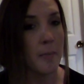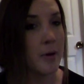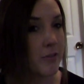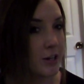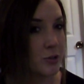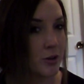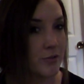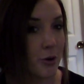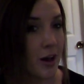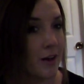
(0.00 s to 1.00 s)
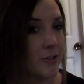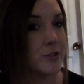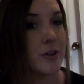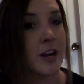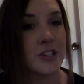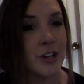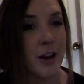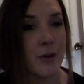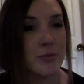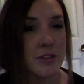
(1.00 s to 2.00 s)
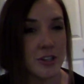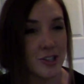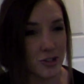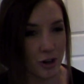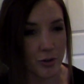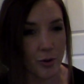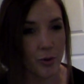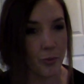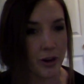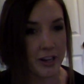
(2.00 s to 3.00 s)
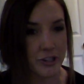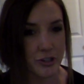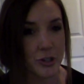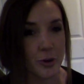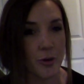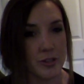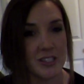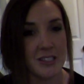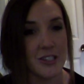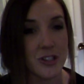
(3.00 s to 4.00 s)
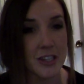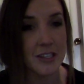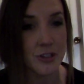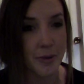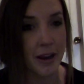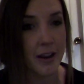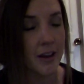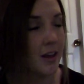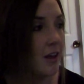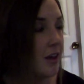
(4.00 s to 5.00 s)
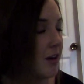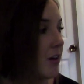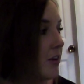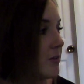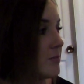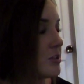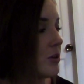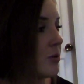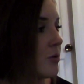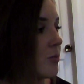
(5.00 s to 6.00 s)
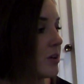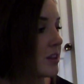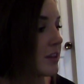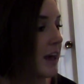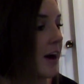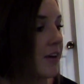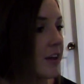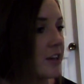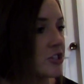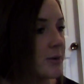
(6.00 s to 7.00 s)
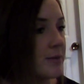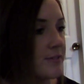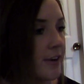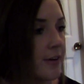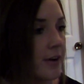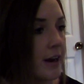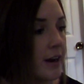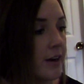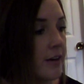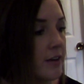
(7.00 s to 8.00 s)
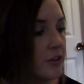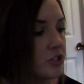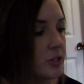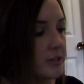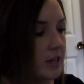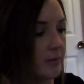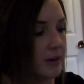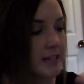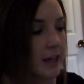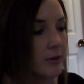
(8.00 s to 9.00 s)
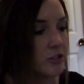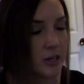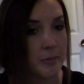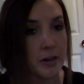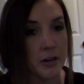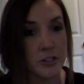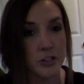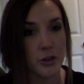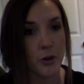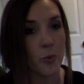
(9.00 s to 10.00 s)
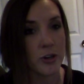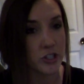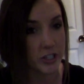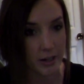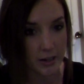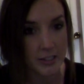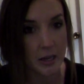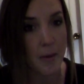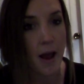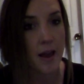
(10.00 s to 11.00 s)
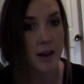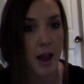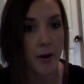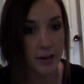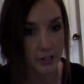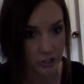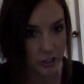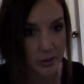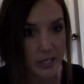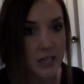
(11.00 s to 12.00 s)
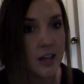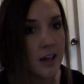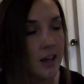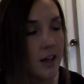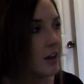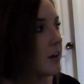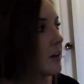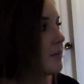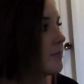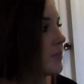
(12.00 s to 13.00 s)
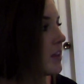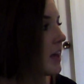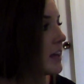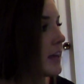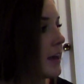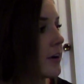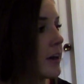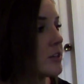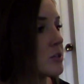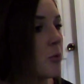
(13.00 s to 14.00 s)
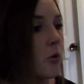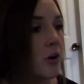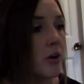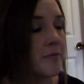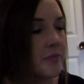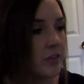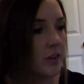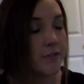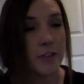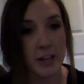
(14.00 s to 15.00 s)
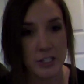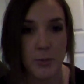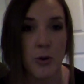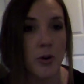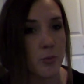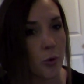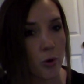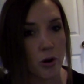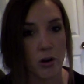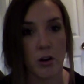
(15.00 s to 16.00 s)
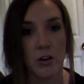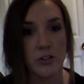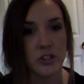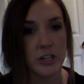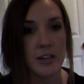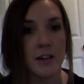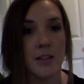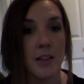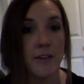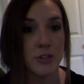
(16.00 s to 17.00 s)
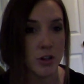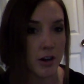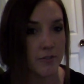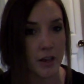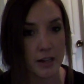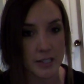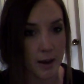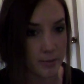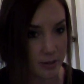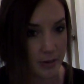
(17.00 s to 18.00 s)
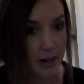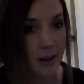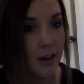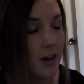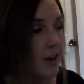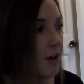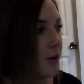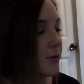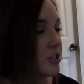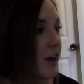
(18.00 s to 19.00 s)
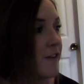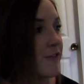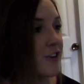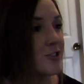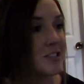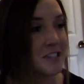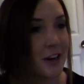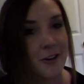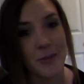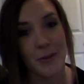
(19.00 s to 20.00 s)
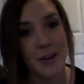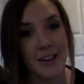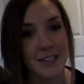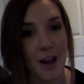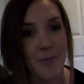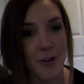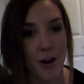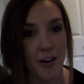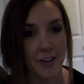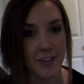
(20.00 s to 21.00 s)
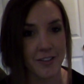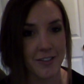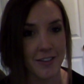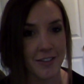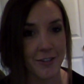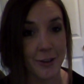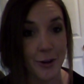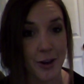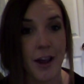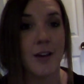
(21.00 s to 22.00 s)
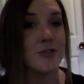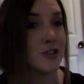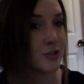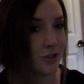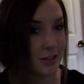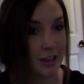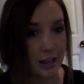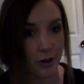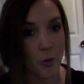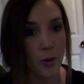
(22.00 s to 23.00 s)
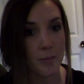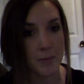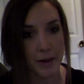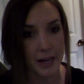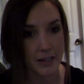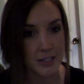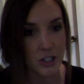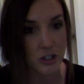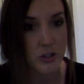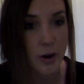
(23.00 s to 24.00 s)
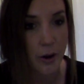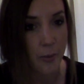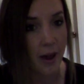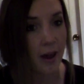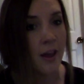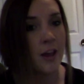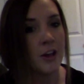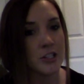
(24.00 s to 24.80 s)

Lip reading: But if I sort of don't have a direction, I really struggle with what I should do or what decisions I should make. So with Callie, she would tell me exactly what she needed to do, when she needed it done by, and how I should do it. And Carrie is more flexible and she left a lot of things up to me, which at first scared me because I'm not good at just thinking on a whim and making decisions right away.